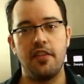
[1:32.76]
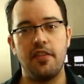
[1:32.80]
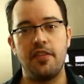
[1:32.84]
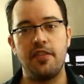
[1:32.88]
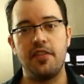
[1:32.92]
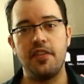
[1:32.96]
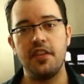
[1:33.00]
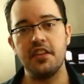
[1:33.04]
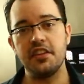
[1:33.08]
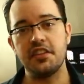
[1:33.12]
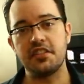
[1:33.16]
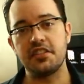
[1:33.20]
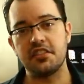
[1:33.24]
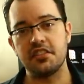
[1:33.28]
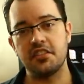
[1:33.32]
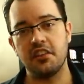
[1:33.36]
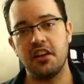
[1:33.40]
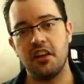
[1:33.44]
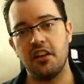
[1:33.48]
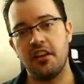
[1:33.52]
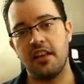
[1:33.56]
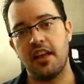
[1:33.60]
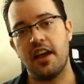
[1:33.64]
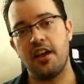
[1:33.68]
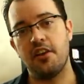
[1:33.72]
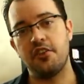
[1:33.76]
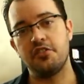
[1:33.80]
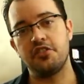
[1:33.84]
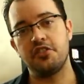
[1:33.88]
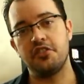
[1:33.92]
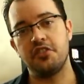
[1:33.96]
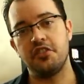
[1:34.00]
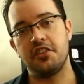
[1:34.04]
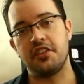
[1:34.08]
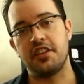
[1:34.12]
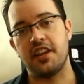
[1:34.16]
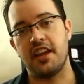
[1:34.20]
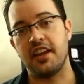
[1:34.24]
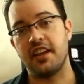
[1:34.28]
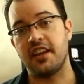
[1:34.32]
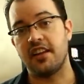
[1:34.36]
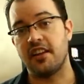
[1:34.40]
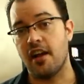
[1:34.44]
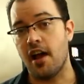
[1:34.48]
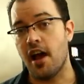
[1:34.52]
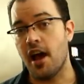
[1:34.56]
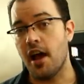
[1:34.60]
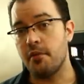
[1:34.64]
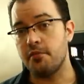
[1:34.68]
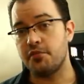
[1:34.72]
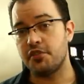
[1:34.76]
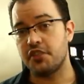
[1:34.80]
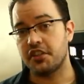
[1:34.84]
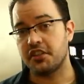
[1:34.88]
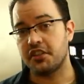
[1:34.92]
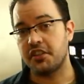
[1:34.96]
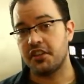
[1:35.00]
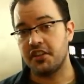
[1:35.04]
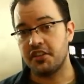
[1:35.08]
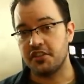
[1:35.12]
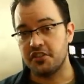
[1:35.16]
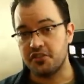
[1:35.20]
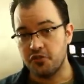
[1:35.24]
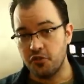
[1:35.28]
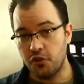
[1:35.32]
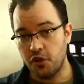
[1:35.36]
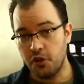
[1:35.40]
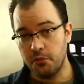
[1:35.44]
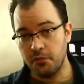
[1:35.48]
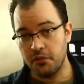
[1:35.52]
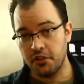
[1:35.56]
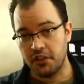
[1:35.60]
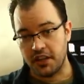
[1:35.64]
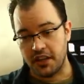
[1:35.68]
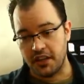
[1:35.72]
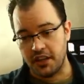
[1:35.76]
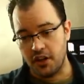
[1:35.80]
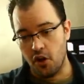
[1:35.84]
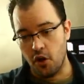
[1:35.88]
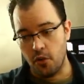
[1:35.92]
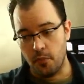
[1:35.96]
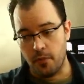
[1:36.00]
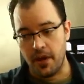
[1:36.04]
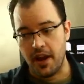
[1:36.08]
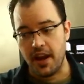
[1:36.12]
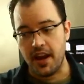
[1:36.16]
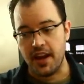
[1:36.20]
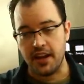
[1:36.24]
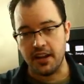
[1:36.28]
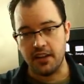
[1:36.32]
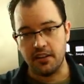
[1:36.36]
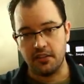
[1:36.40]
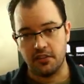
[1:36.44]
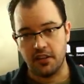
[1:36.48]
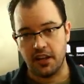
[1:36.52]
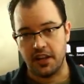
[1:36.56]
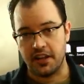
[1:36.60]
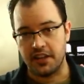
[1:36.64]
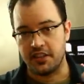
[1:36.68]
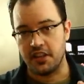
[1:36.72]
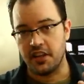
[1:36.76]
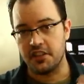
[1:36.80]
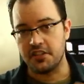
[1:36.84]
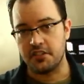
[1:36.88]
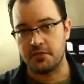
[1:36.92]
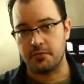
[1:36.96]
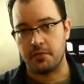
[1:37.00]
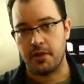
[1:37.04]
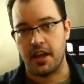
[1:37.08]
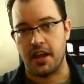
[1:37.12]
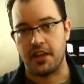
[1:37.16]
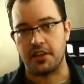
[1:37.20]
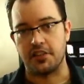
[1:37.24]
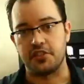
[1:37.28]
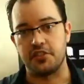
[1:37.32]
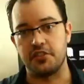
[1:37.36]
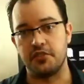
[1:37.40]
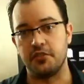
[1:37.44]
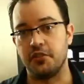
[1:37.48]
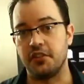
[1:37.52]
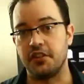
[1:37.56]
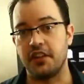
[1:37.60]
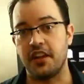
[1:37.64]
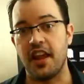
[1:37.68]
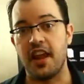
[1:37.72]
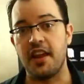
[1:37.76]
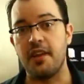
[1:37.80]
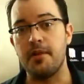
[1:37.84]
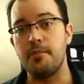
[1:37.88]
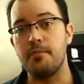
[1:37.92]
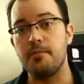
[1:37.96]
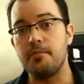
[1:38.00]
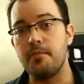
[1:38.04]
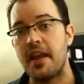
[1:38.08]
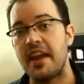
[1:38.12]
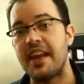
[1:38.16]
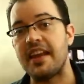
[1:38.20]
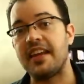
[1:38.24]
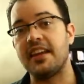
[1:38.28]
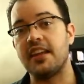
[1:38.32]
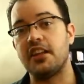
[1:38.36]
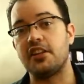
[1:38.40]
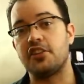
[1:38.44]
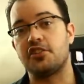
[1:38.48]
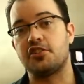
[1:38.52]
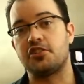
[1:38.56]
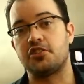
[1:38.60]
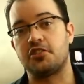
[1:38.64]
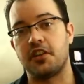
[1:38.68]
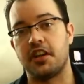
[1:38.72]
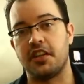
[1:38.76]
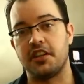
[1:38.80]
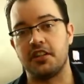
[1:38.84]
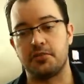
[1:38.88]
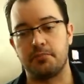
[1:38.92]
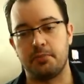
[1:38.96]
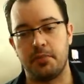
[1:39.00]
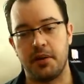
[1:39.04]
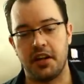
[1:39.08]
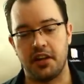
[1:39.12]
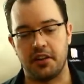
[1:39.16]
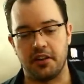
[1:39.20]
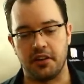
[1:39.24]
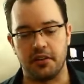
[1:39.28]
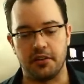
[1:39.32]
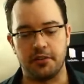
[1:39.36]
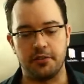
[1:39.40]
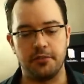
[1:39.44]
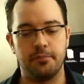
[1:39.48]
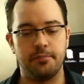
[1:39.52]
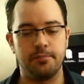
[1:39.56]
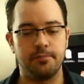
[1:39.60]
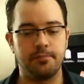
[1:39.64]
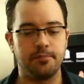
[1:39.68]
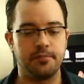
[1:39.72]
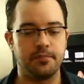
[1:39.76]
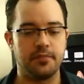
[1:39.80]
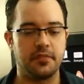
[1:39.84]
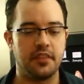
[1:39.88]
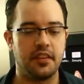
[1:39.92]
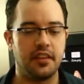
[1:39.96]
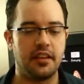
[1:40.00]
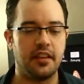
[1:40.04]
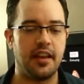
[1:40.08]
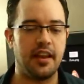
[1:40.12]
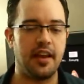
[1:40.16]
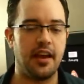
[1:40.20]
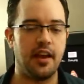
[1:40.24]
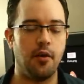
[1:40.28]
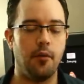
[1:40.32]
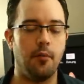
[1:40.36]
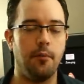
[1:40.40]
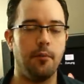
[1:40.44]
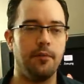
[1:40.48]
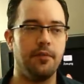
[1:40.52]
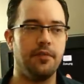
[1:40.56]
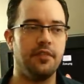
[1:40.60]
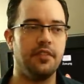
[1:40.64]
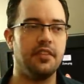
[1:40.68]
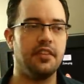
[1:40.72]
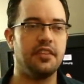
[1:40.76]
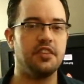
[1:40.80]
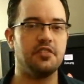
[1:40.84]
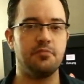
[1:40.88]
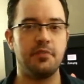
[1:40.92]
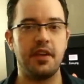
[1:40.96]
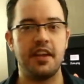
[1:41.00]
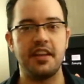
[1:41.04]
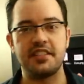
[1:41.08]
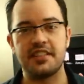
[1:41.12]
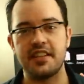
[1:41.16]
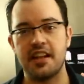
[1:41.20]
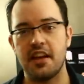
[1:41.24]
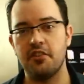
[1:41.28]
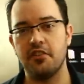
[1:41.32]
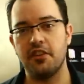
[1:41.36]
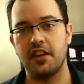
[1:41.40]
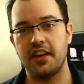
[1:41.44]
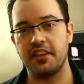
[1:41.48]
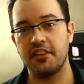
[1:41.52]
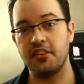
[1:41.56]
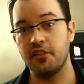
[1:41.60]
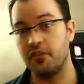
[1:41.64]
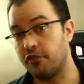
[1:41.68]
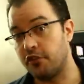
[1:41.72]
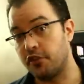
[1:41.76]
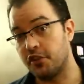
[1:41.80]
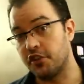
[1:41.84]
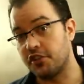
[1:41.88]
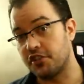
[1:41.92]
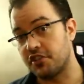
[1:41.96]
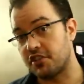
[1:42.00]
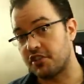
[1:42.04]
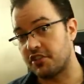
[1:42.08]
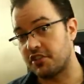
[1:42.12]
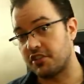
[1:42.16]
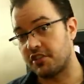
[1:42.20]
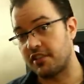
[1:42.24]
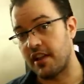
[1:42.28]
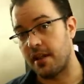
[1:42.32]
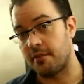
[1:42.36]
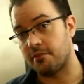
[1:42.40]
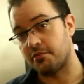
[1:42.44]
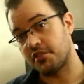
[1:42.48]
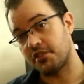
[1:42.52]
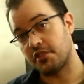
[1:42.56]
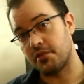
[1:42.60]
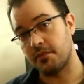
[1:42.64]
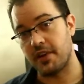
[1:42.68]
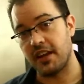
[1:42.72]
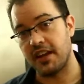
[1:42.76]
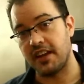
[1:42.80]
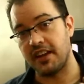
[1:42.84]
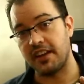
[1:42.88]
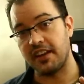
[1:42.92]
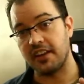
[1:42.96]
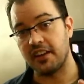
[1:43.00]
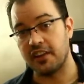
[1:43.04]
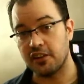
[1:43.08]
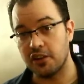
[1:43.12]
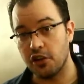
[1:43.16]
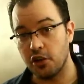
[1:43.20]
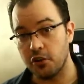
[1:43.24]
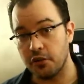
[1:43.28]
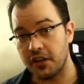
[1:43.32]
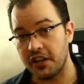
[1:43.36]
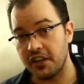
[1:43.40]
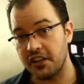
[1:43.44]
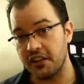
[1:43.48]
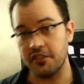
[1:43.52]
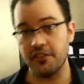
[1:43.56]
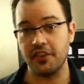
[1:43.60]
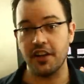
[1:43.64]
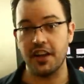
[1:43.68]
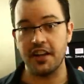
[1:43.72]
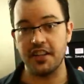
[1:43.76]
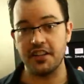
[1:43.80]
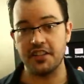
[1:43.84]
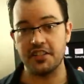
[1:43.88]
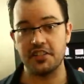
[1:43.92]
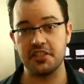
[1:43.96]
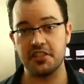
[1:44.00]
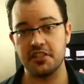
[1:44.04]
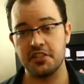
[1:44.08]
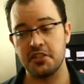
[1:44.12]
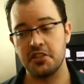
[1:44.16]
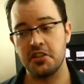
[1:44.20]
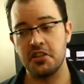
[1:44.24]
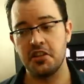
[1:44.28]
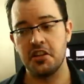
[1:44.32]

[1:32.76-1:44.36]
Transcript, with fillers: This allows you to take an object that is normally opaque, light doesn't pass through it, and make it transparent. Now, this may sound like the first steps to making a cloaking device,